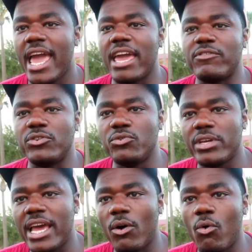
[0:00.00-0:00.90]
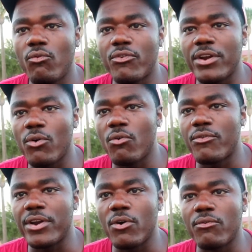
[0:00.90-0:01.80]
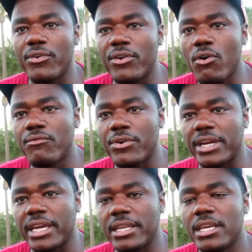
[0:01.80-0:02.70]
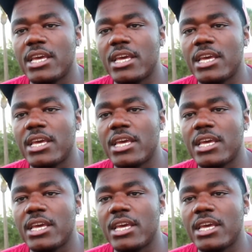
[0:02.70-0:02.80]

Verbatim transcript: If you do that over and over and over and over again,